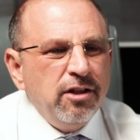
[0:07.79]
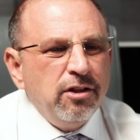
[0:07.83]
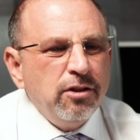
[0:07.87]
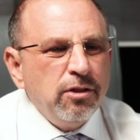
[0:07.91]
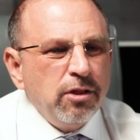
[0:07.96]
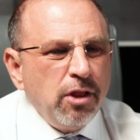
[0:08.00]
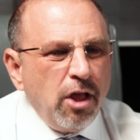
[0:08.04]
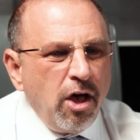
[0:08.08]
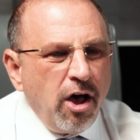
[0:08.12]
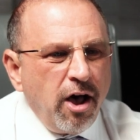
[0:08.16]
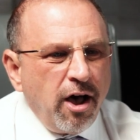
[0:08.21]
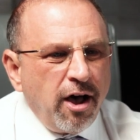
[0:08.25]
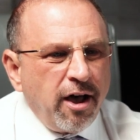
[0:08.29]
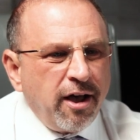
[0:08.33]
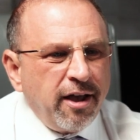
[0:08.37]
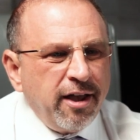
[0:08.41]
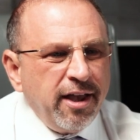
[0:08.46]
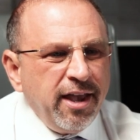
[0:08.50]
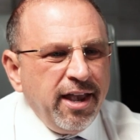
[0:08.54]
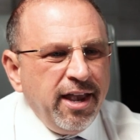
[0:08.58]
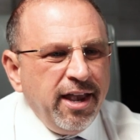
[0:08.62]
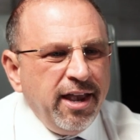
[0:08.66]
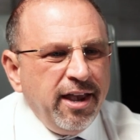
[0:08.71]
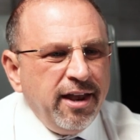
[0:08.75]
law
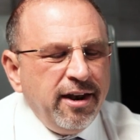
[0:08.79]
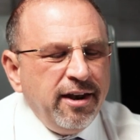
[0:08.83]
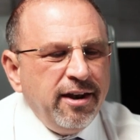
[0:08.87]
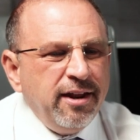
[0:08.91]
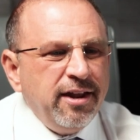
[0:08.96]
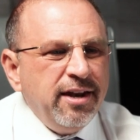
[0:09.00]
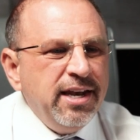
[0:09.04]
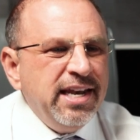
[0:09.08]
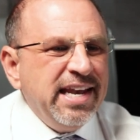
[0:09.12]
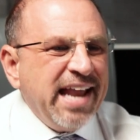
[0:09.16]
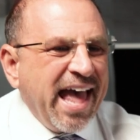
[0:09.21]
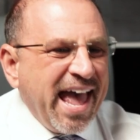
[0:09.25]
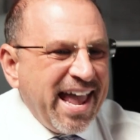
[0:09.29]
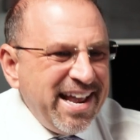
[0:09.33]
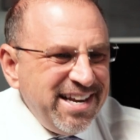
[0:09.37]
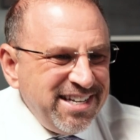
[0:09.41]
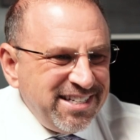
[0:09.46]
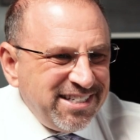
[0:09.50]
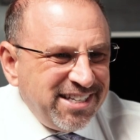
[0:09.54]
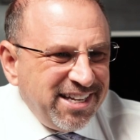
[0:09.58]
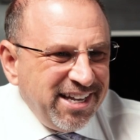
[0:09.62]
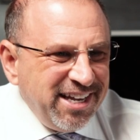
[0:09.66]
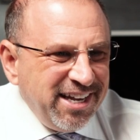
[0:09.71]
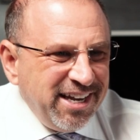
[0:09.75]
in
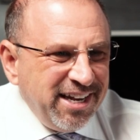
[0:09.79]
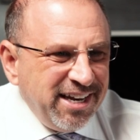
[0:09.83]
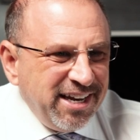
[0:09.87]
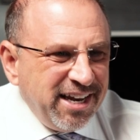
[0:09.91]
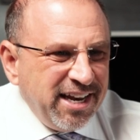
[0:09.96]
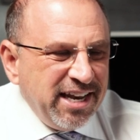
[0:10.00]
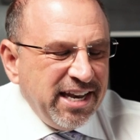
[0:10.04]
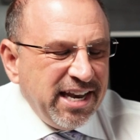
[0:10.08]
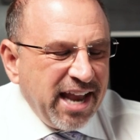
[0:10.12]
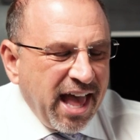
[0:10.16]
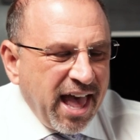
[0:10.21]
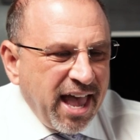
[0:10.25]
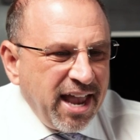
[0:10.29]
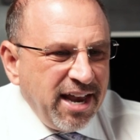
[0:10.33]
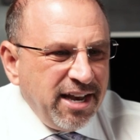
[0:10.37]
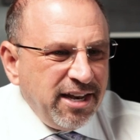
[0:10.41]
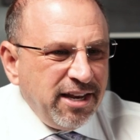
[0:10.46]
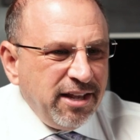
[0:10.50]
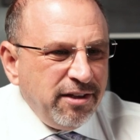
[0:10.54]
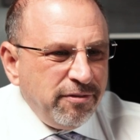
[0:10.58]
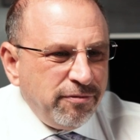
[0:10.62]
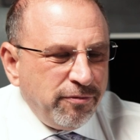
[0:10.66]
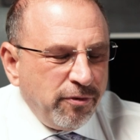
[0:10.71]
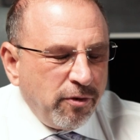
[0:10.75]

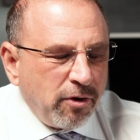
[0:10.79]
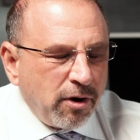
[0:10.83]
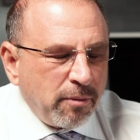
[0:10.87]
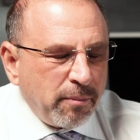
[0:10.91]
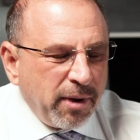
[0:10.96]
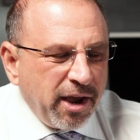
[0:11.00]
1994,